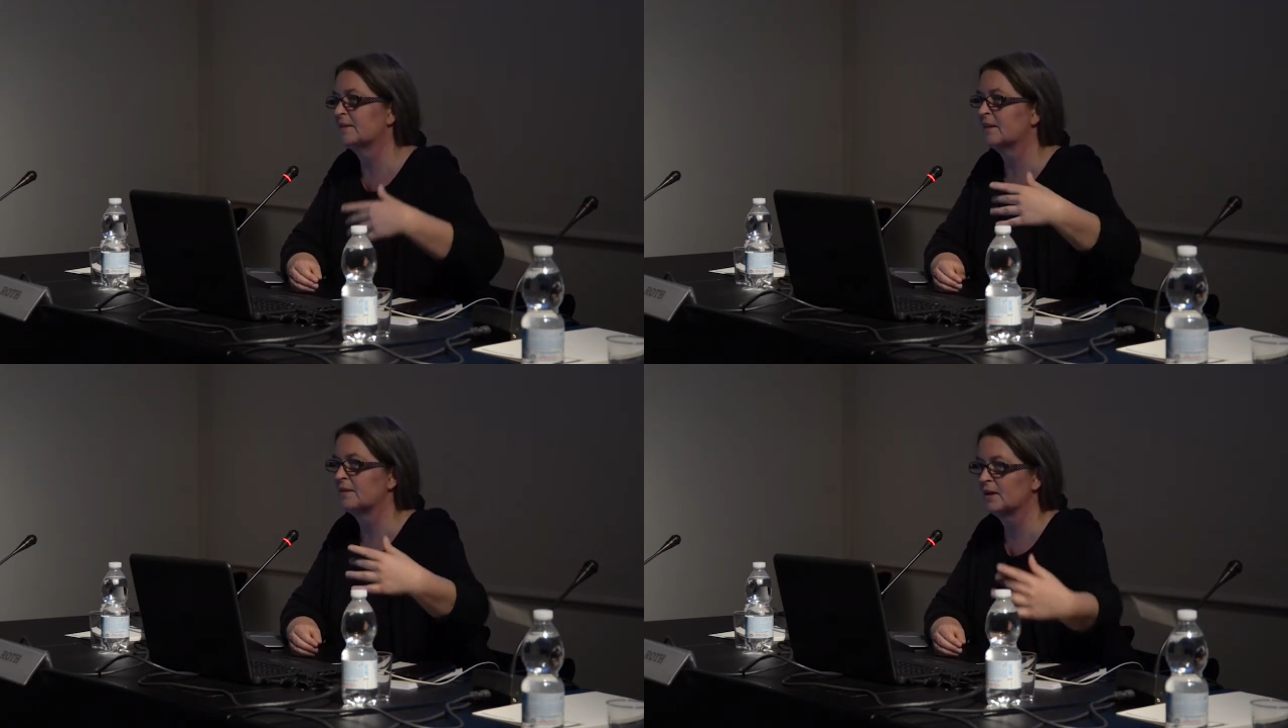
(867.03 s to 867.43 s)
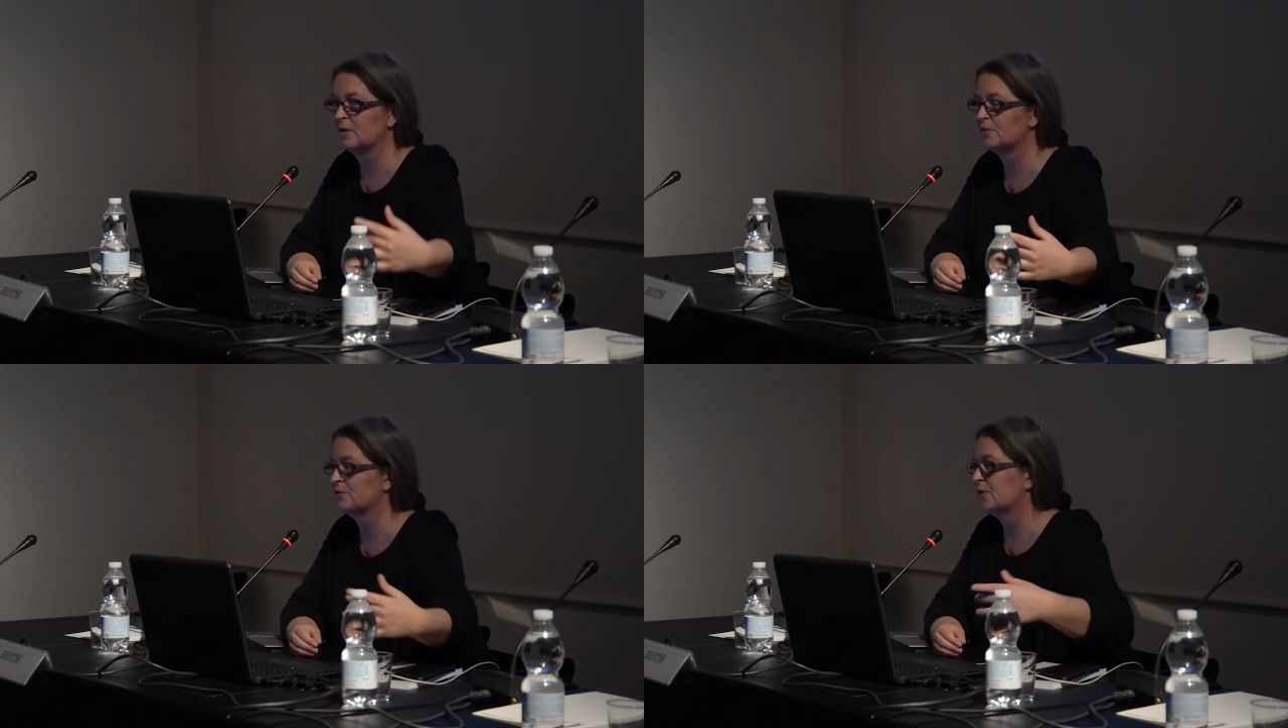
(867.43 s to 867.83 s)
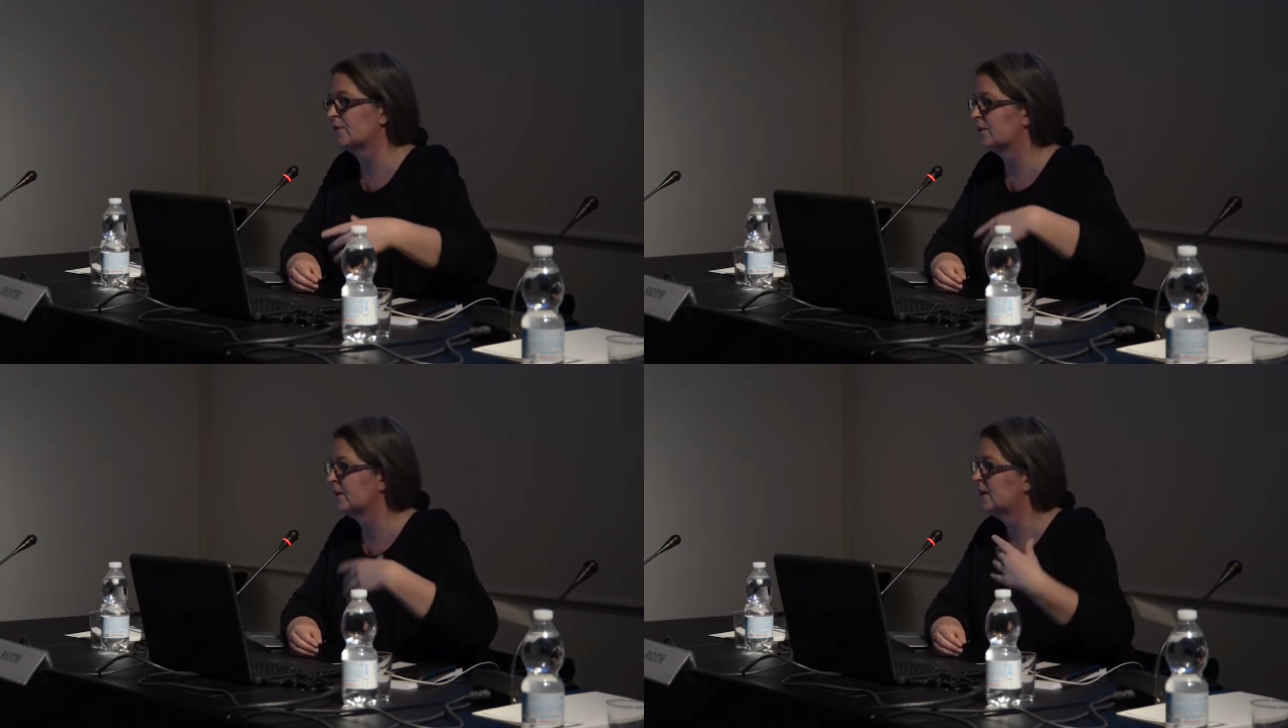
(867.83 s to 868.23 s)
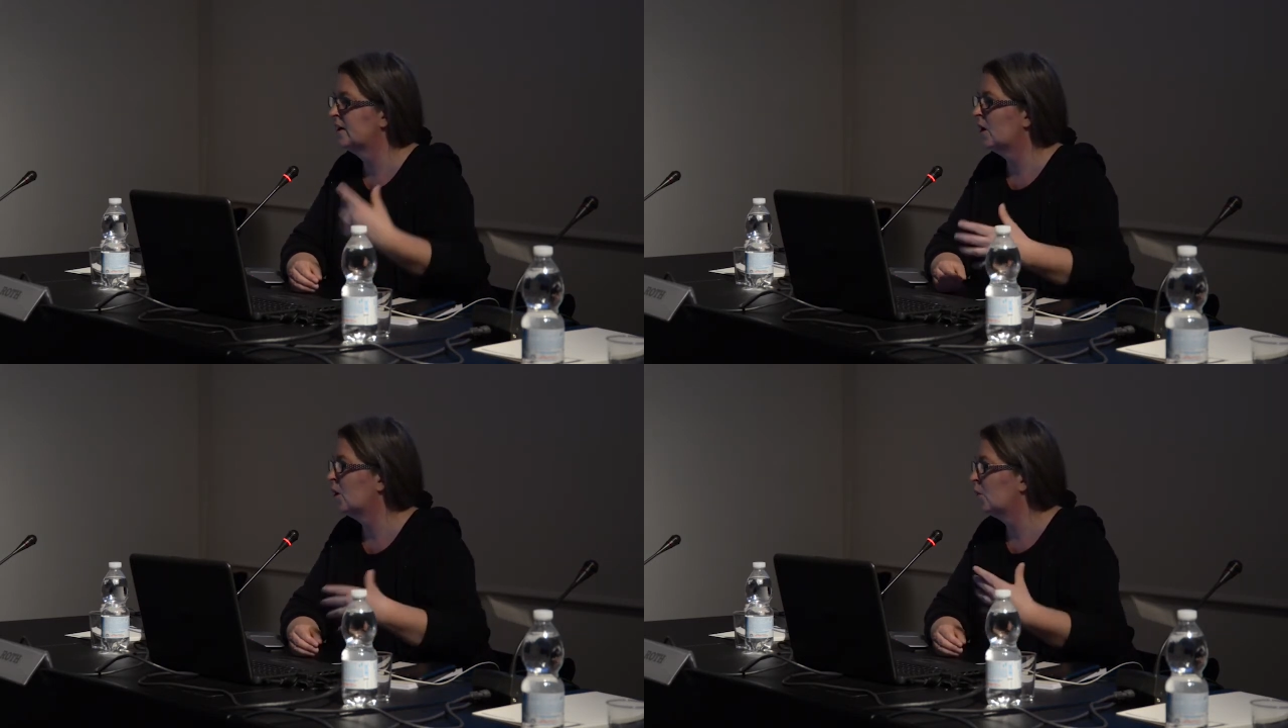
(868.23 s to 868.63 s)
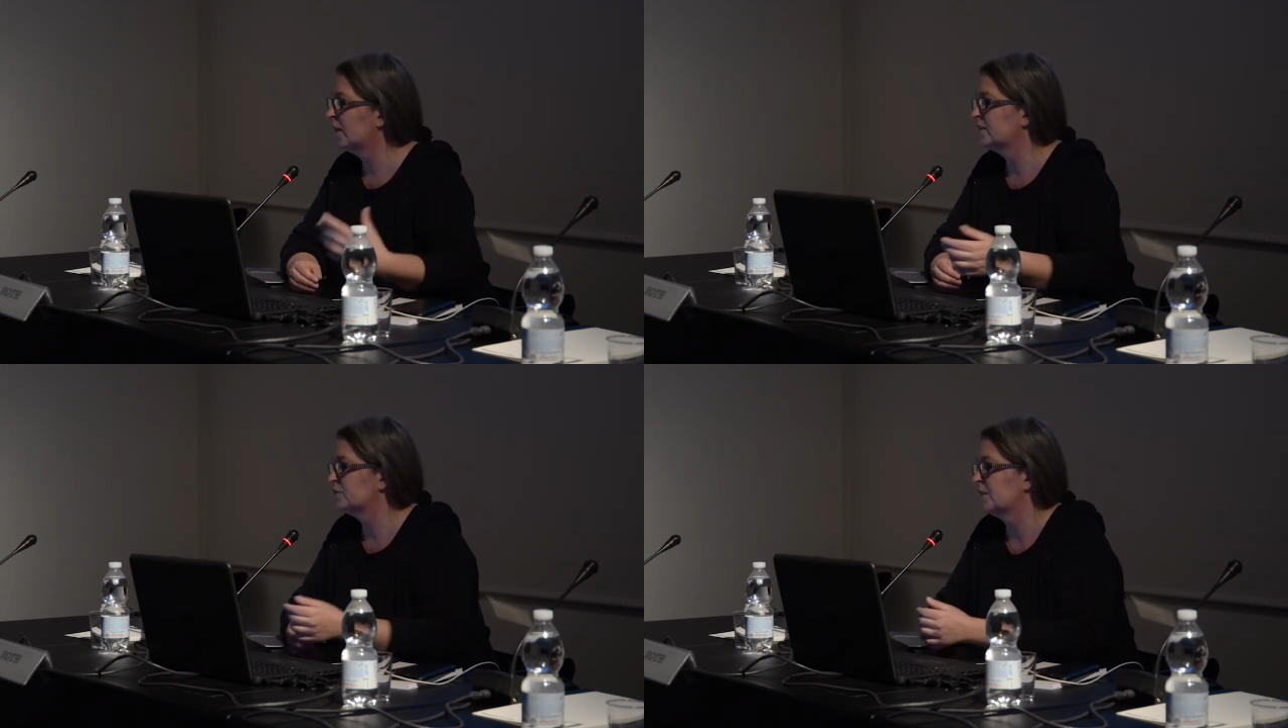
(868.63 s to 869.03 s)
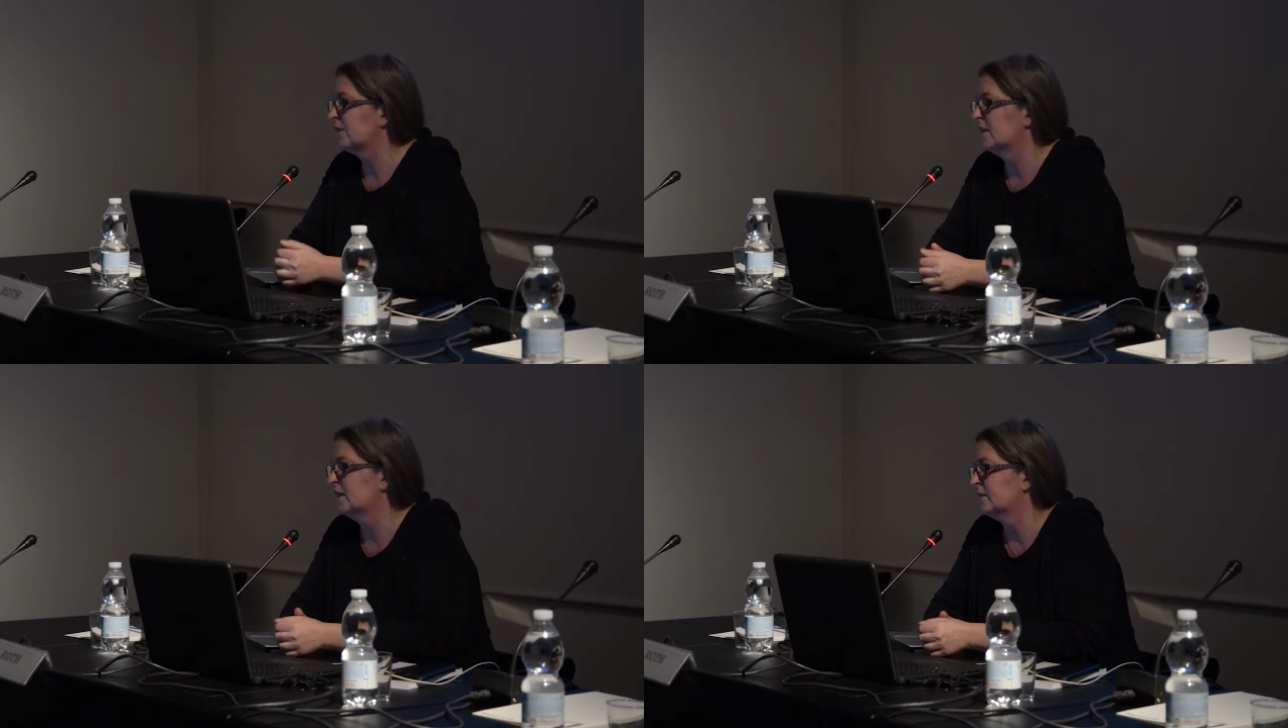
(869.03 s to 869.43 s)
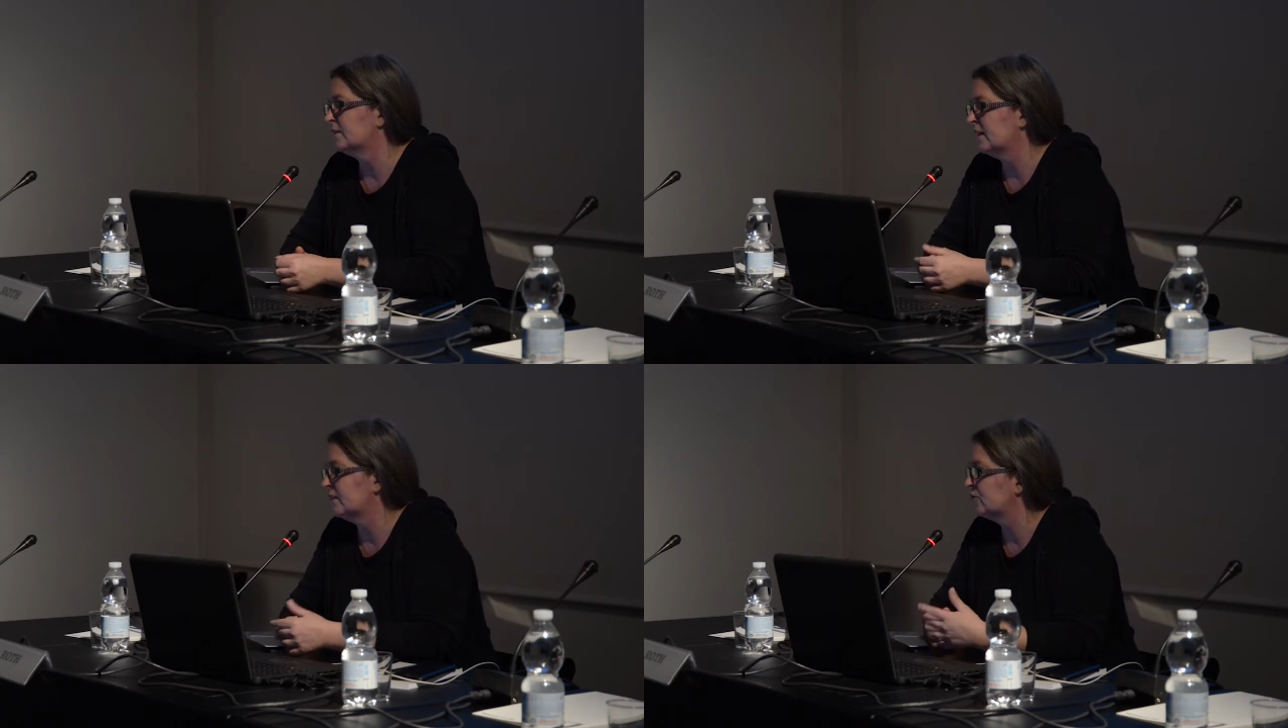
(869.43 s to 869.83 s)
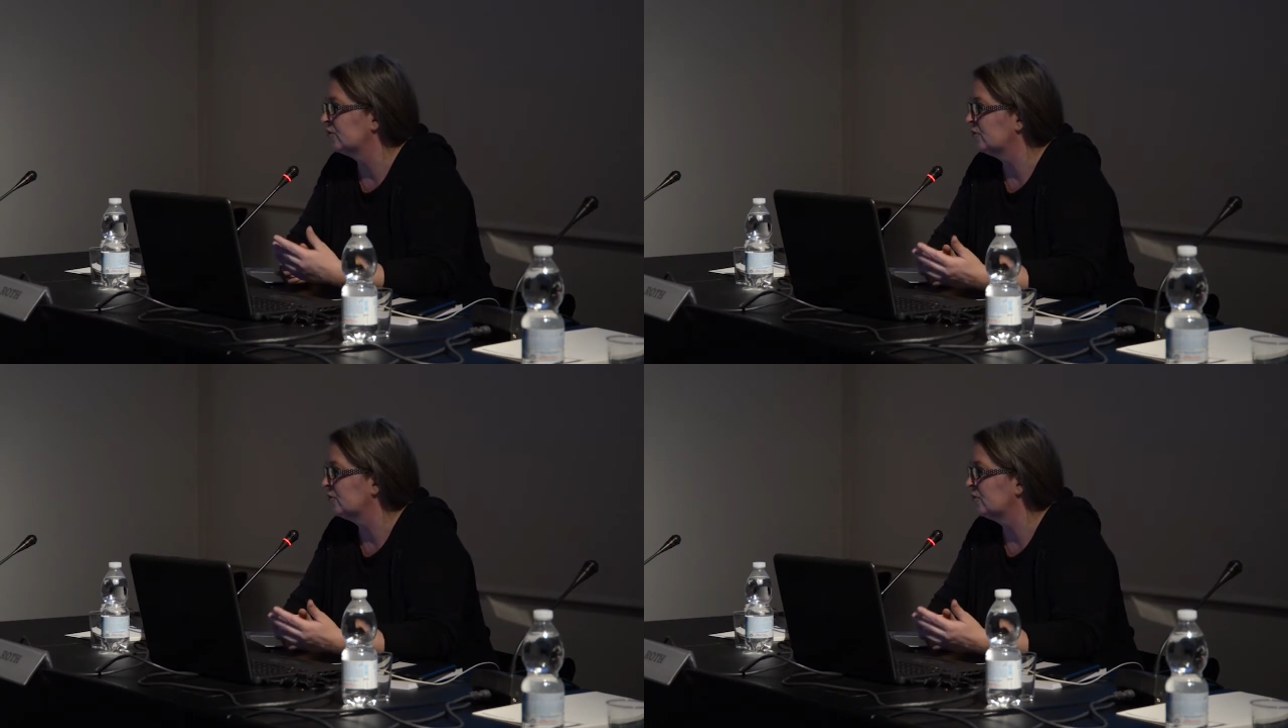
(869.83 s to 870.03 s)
and then they go further, always with the intent to